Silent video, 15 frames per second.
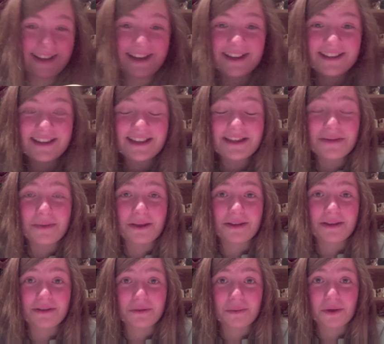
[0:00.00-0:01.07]

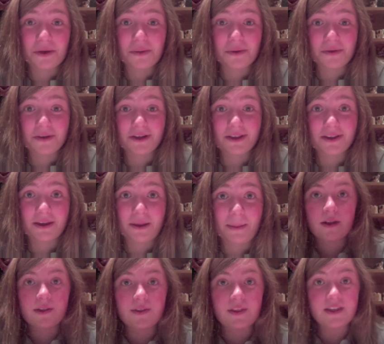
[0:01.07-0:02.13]
Sentimental moment right there.
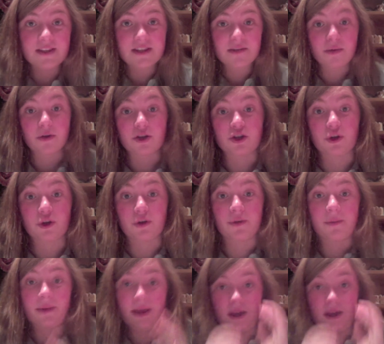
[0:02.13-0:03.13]
This is what shocked me.